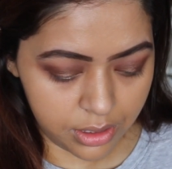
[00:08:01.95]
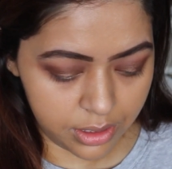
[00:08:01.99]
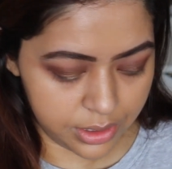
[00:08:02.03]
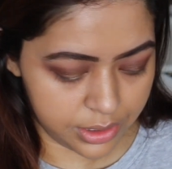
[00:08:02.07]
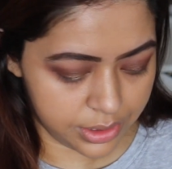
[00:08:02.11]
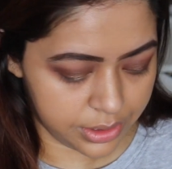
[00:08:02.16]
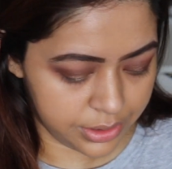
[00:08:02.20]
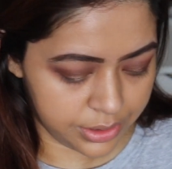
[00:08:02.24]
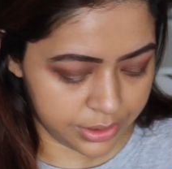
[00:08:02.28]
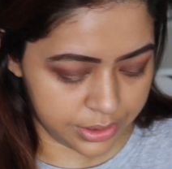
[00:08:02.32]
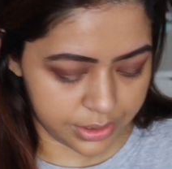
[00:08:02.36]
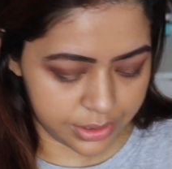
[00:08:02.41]

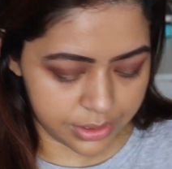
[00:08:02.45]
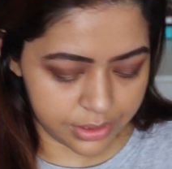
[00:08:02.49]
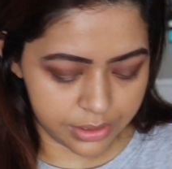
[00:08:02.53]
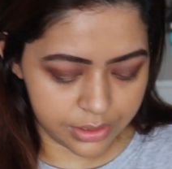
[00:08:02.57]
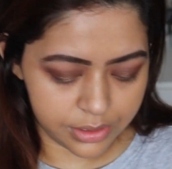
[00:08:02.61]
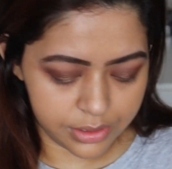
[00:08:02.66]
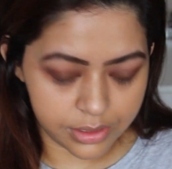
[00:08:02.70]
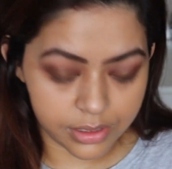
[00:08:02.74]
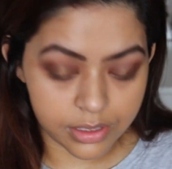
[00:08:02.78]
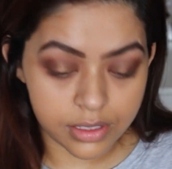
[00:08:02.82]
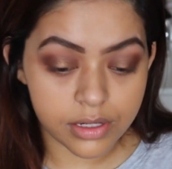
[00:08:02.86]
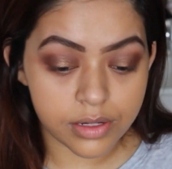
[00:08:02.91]
I'm
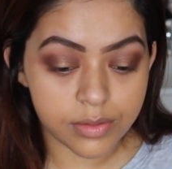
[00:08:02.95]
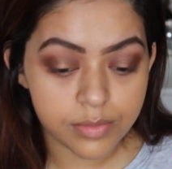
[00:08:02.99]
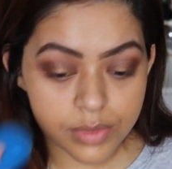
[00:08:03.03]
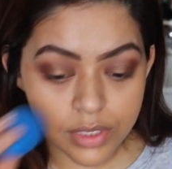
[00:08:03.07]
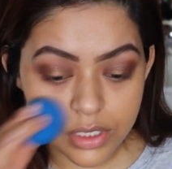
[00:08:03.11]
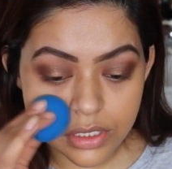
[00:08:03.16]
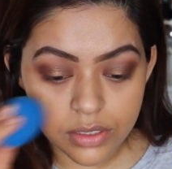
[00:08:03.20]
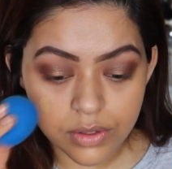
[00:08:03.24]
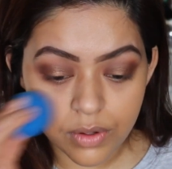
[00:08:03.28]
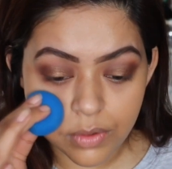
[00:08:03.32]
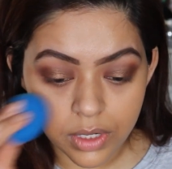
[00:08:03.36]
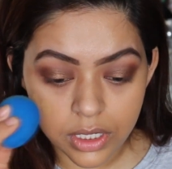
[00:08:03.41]

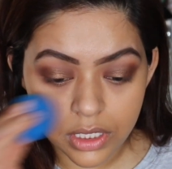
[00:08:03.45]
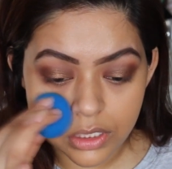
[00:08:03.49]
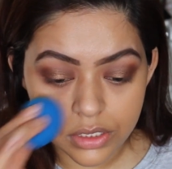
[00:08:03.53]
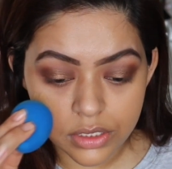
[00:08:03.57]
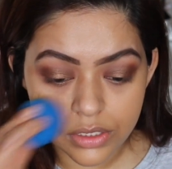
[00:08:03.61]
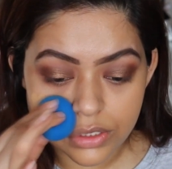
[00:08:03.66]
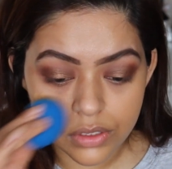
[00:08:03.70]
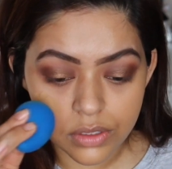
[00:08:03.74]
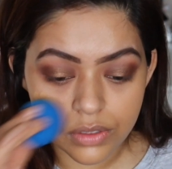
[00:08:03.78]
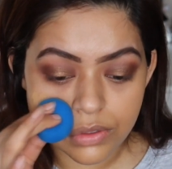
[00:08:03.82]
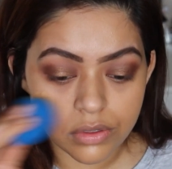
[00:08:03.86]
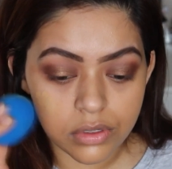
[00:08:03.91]
just going
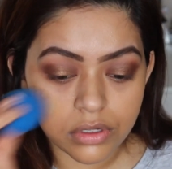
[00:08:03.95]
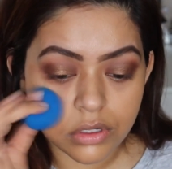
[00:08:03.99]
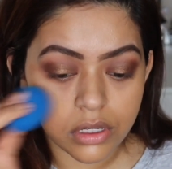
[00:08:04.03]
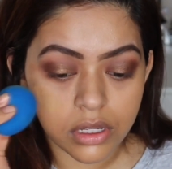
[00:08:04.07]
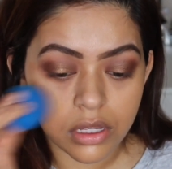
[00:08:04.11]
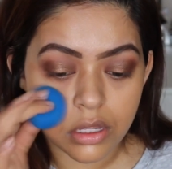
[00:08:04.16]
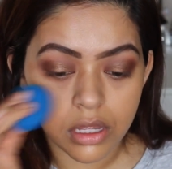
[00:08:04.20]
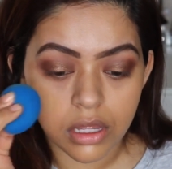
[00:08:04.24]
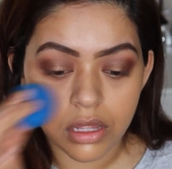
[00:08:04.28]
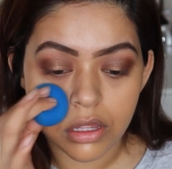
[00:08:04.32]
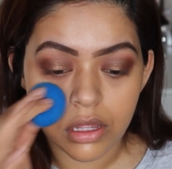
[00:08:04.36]
to